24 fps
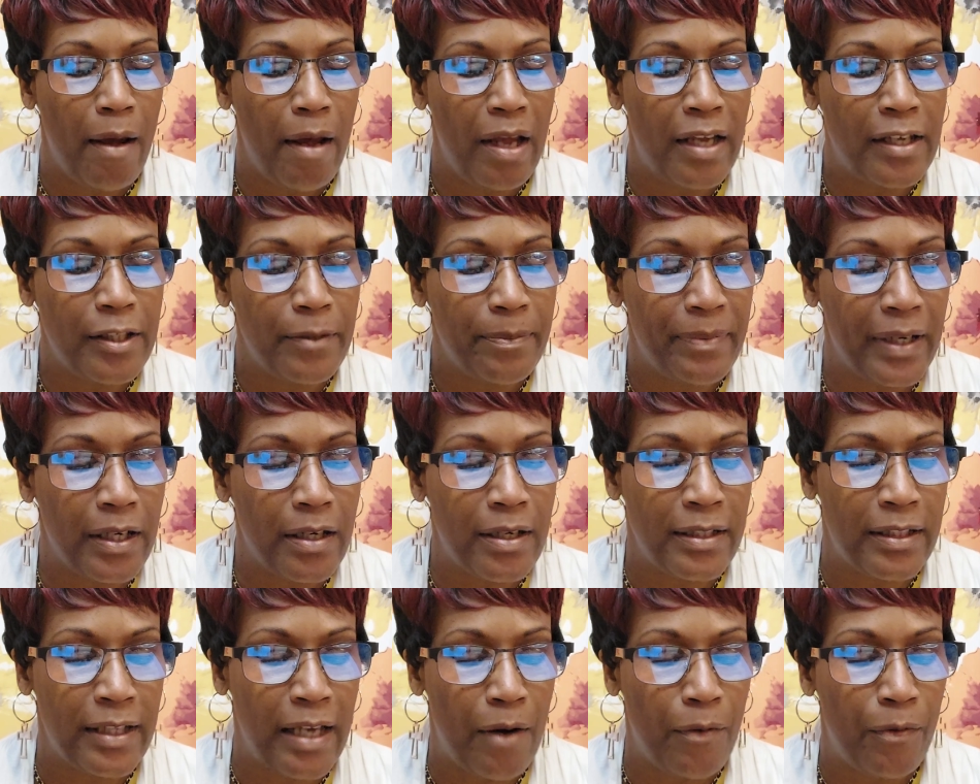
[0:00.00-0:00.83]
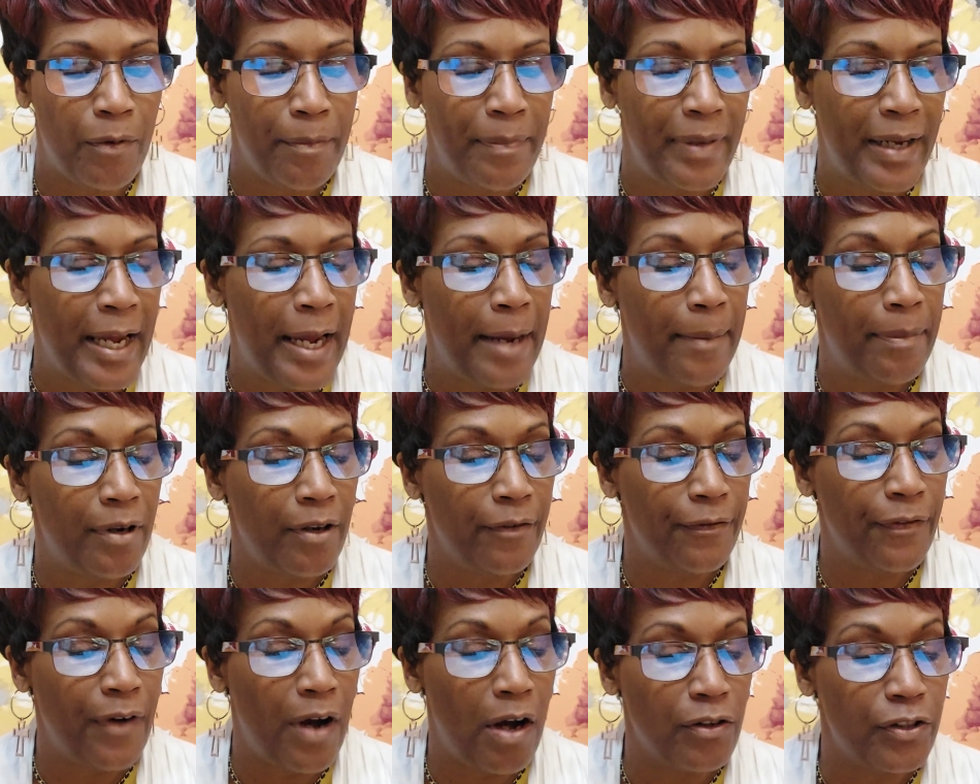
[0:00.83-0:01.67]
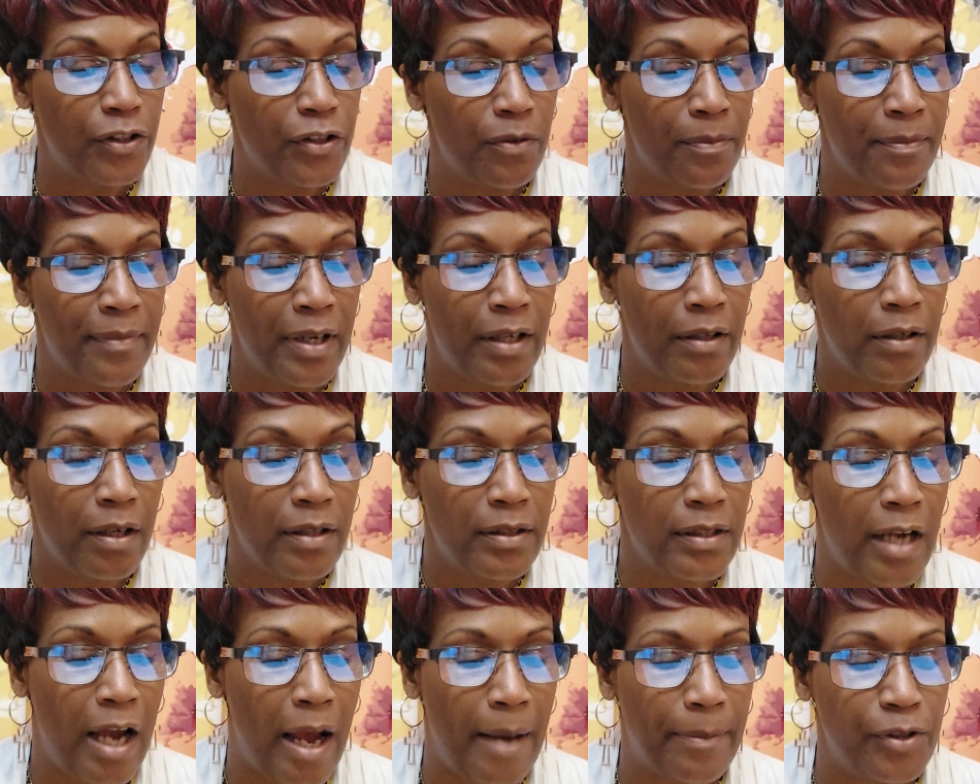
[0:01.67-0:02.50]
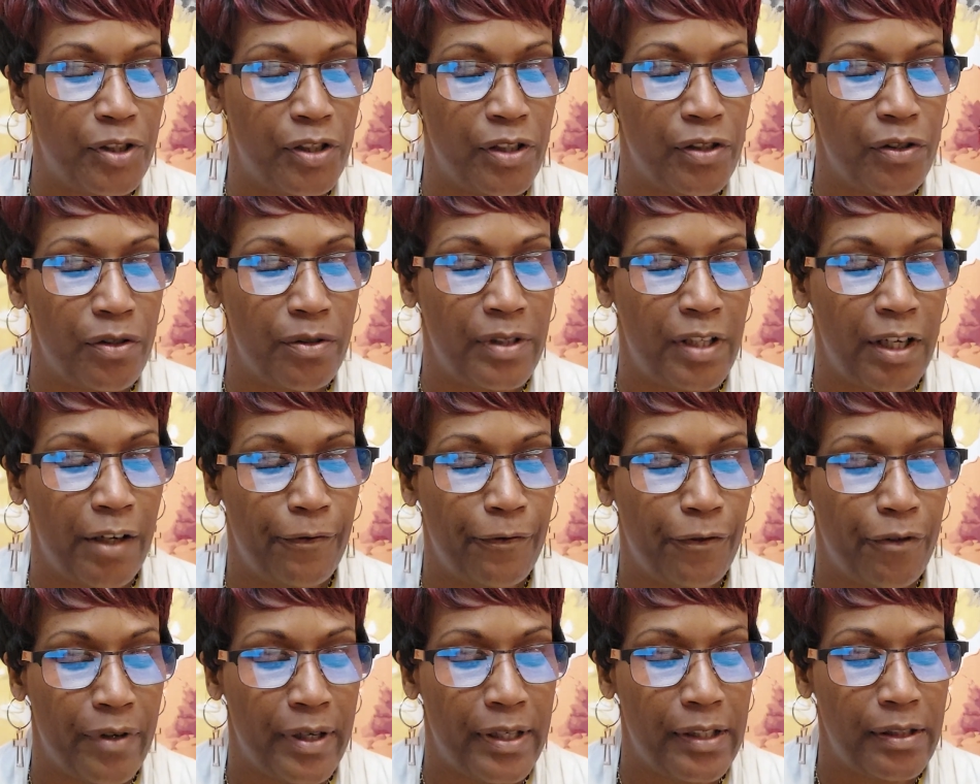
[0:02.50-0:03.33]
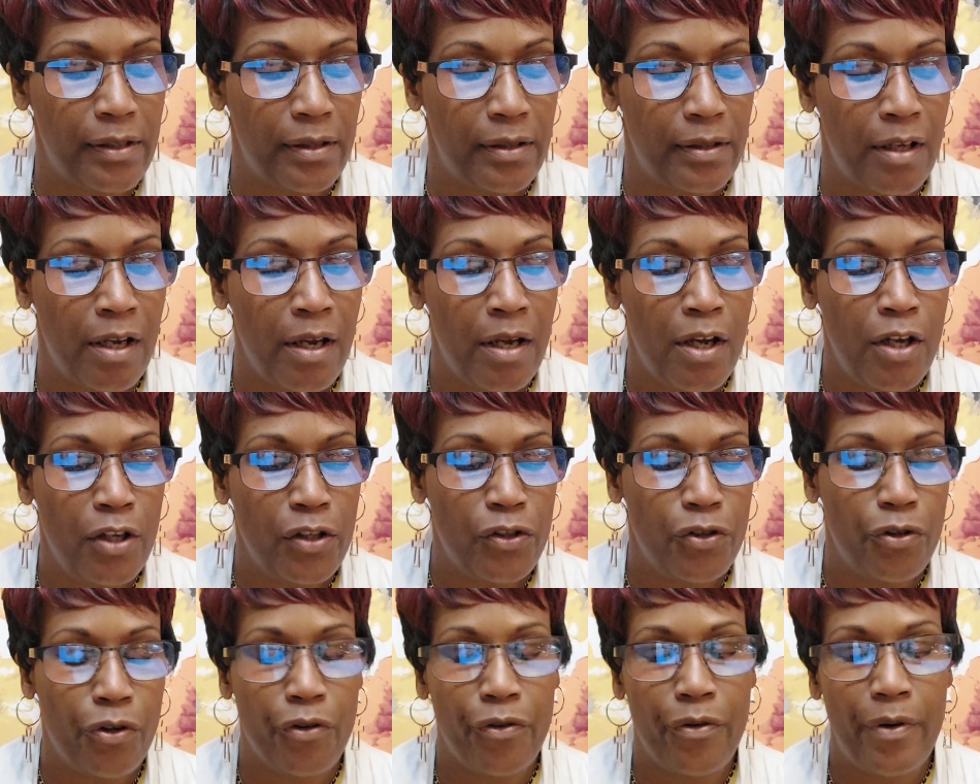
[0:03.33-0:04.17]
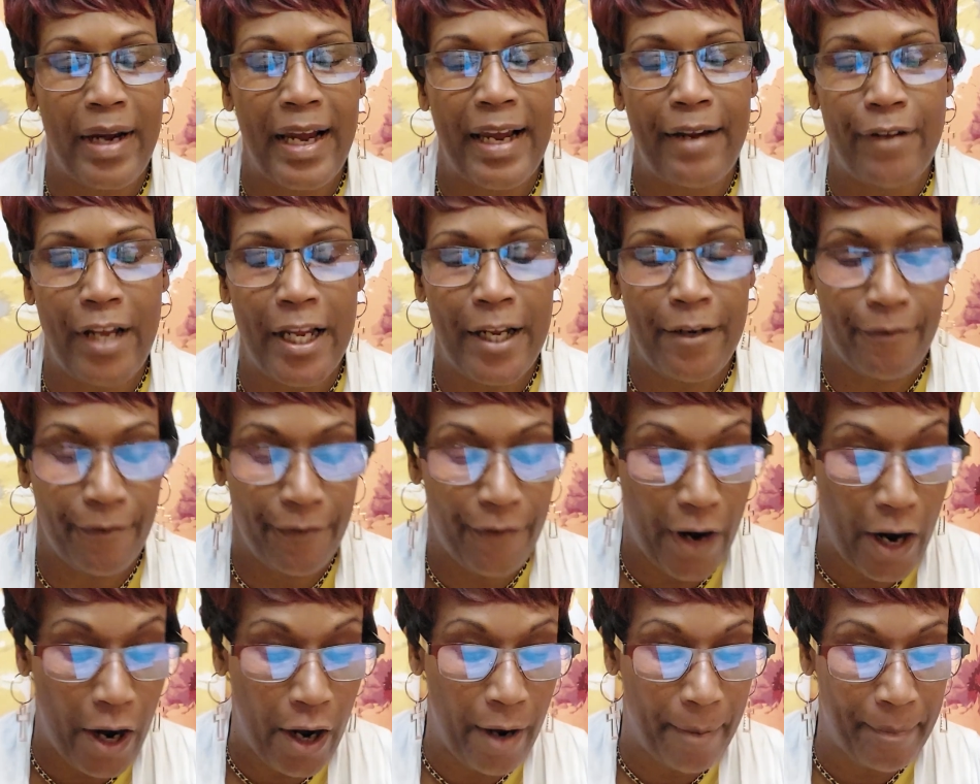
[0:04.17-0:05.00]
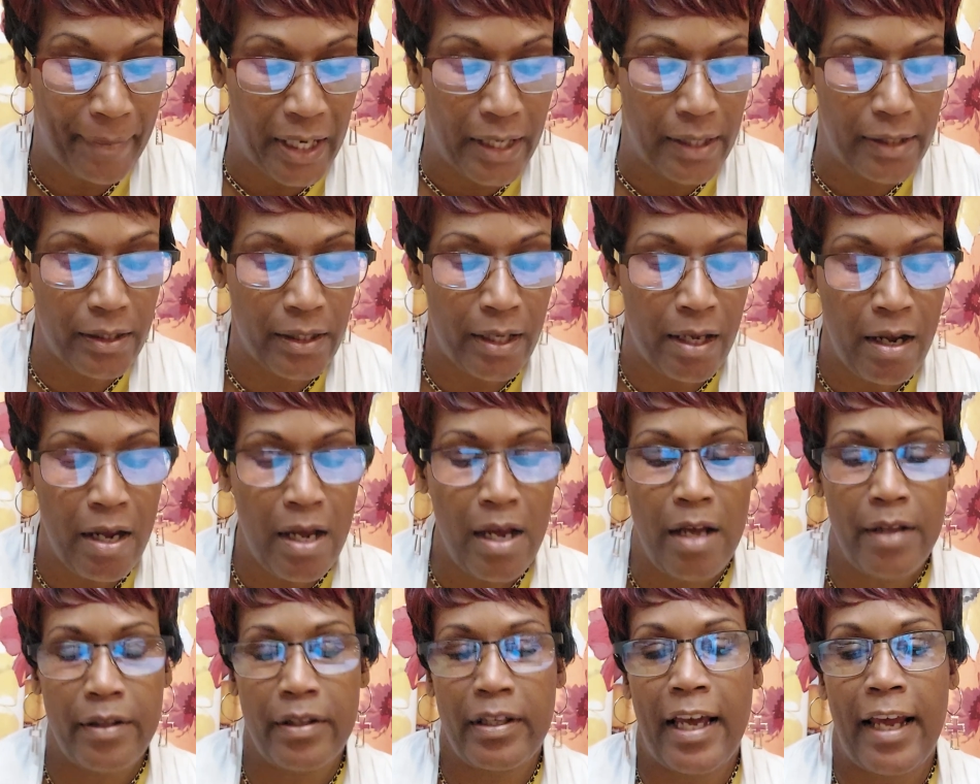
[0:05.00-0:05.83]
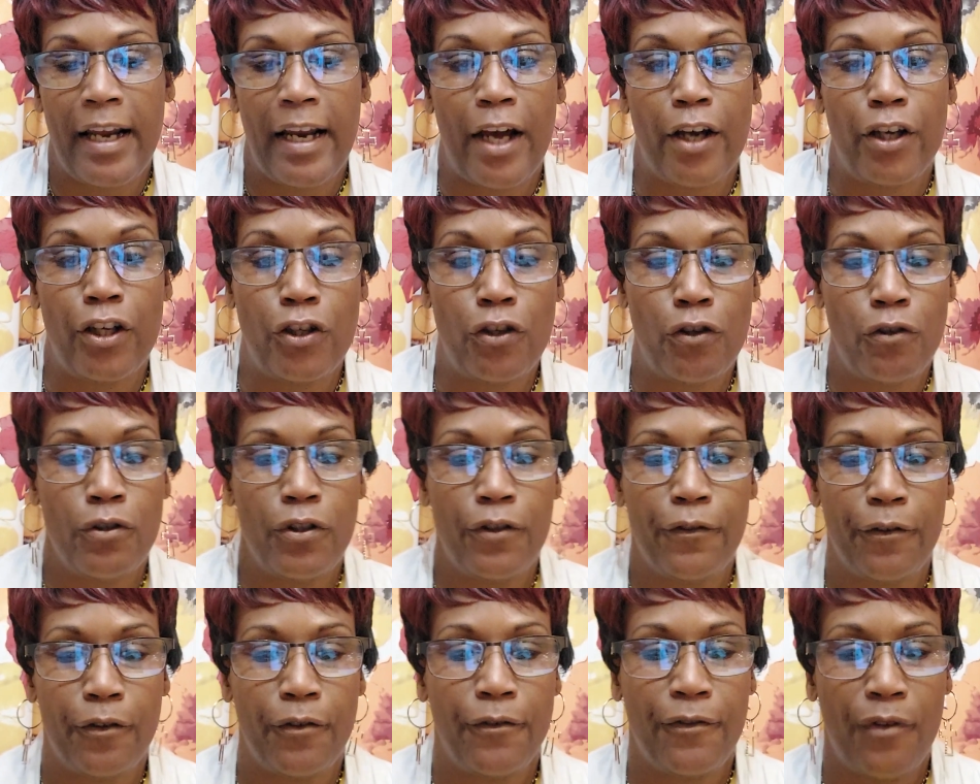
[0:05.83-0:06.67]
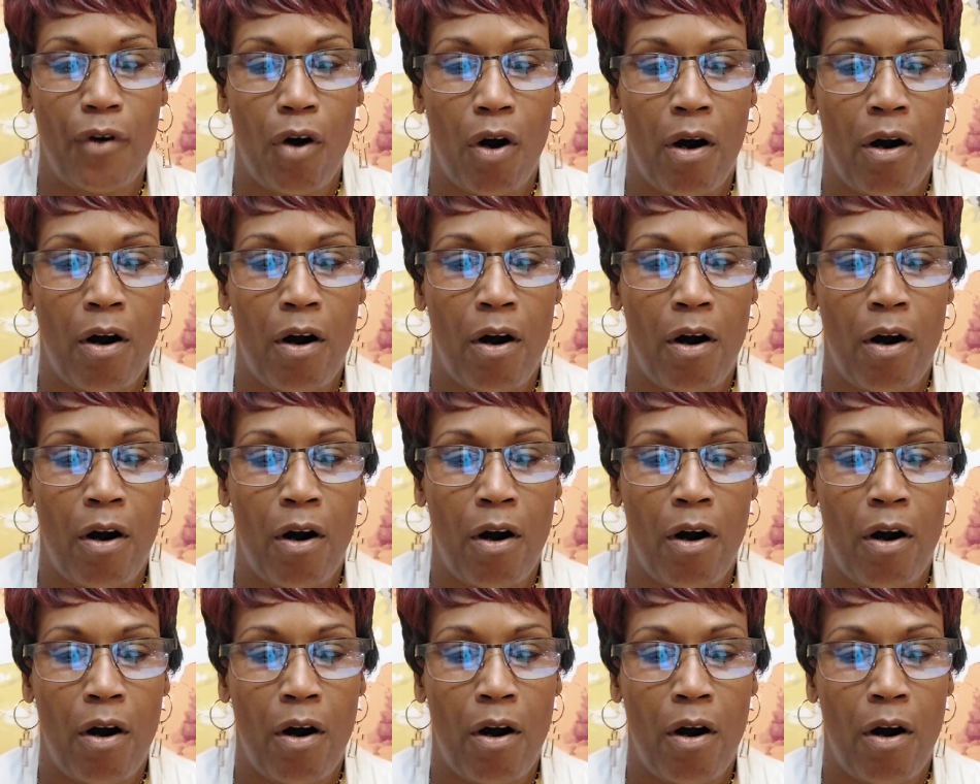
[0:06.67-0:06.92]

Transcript: It's because I will be able to foster mental adoption to difference, to create environments that are useful for